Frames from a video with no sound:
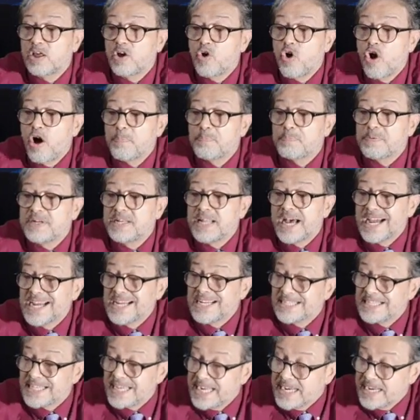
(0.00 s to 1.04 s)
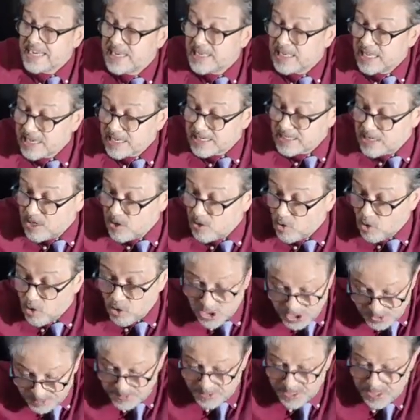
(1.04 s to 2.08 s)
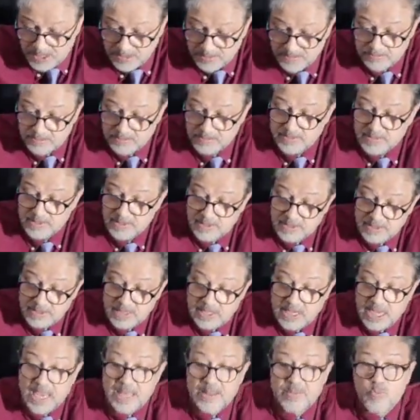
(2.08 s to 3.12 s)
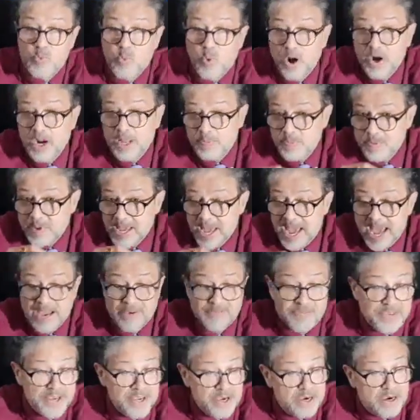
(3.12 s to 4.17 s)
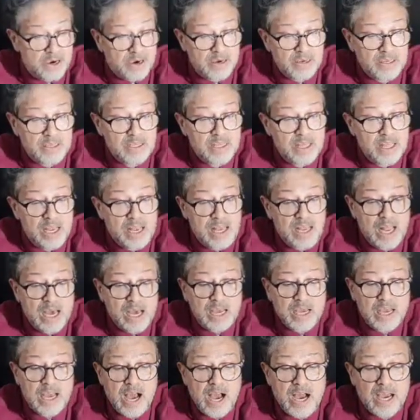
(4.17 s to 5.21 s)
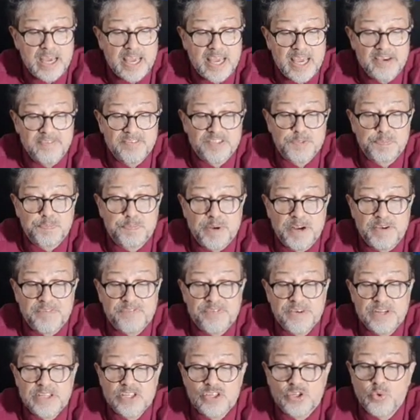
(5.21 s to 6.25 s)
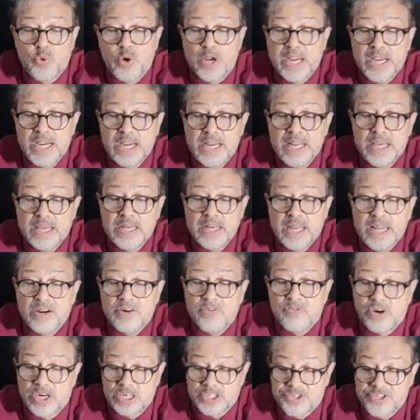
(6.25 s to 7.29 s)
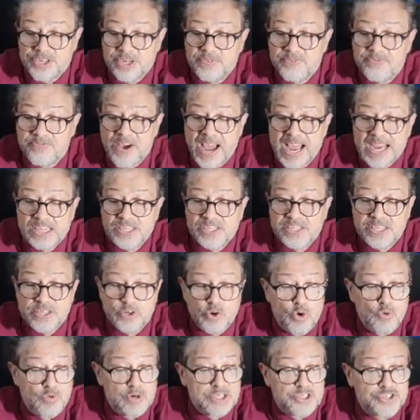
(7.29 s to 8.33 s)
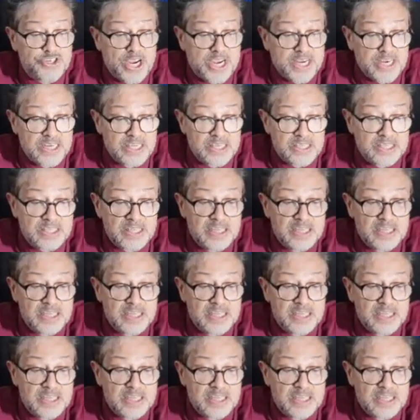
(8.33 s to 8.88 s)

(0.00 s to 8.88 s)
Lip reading: cop dies in Lucknow hospital. And what do we have here? Lanka gives preference to Indian and Russian vaccine over Chinese.